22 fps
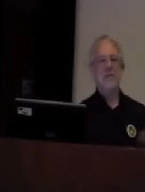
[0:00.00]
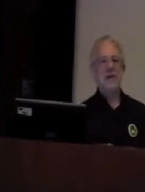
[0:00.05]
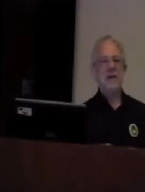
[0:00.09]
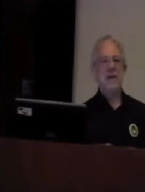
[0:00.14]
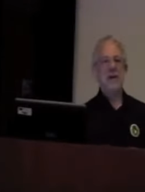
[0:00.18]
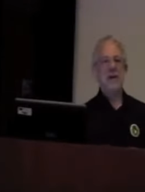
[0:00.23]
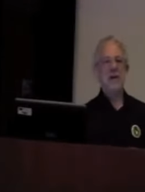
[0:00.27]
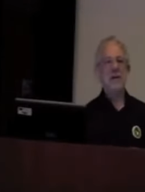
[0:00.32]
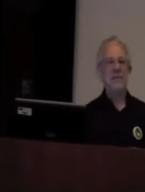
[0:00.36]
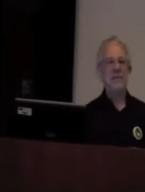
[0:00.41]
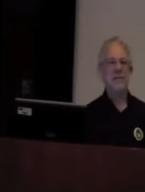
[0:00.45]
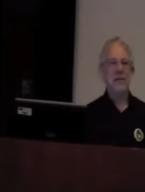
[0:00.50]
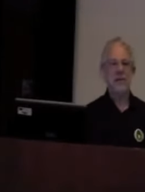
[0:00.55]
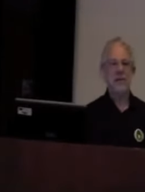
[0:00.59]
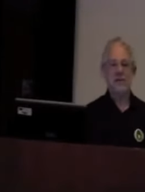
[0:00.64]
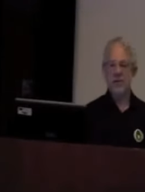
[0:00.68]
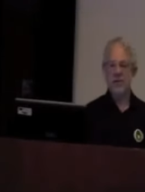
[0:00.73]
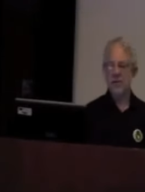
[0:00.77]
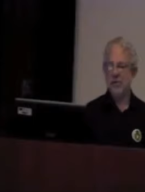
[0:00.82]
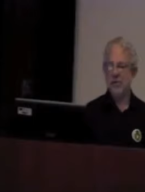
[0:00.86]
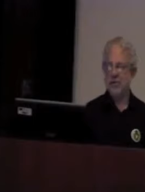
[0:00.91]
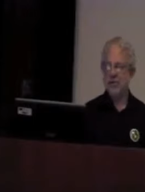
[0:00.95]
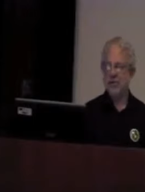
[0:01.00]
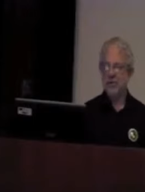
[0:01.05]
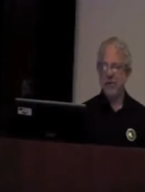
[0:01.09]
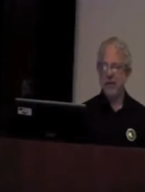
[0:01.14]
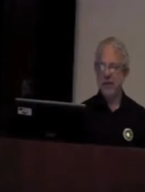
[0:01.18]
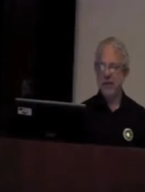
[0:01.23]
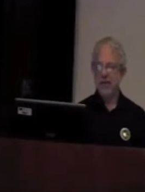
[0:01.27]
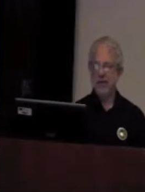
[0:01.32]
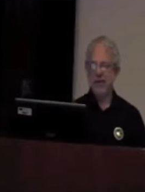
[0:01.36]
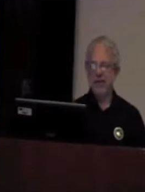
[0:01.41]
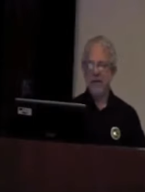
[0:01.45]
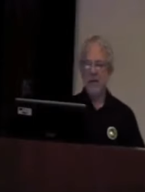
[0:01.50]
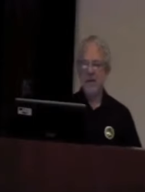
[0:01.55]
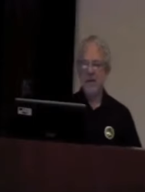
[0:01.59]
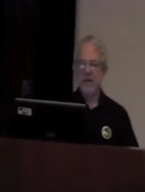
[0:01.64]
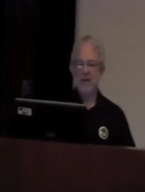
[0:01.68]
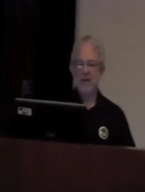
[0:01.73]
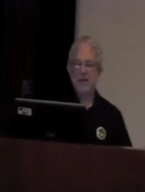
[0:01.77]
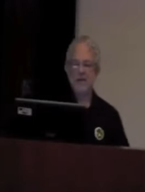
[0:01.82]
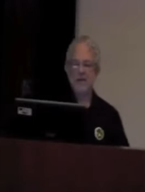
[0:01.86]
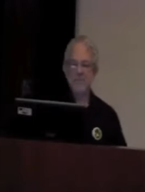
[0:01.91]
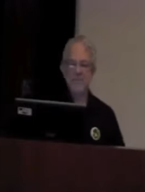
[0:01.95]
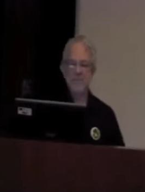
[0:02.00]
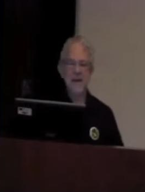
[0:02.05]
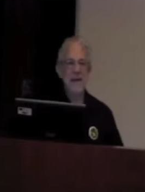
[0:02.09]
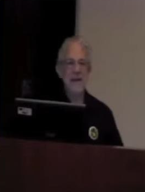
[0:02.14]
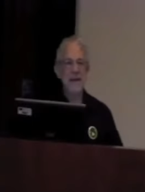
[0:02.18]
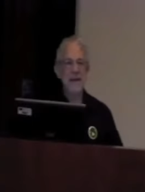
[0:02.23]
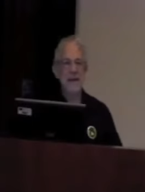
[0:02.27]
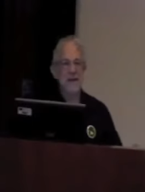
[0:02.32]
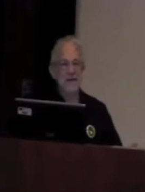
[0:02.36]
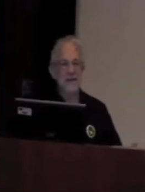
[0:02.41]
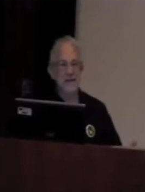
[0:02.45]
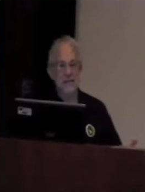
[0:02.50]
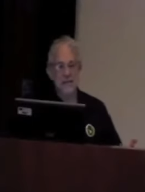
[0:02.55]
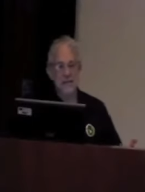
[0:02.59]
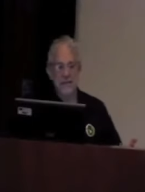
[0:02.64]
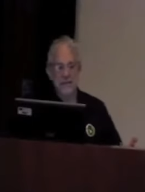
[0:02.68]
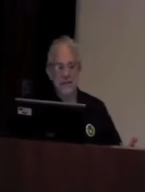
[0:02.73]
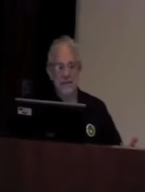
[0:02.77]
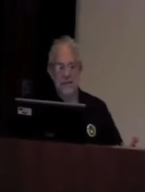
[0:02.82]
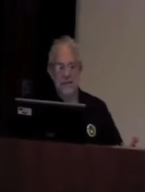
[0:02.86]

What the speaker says: You've got air freshener sprays, cosmetics,